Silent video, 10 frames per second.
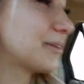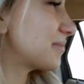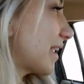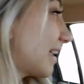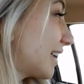
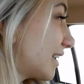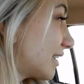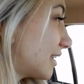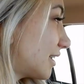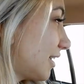In
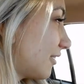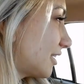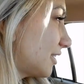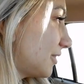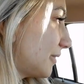California? No,
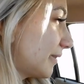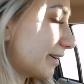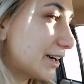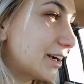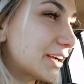oh, in, New
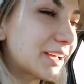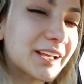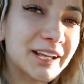York.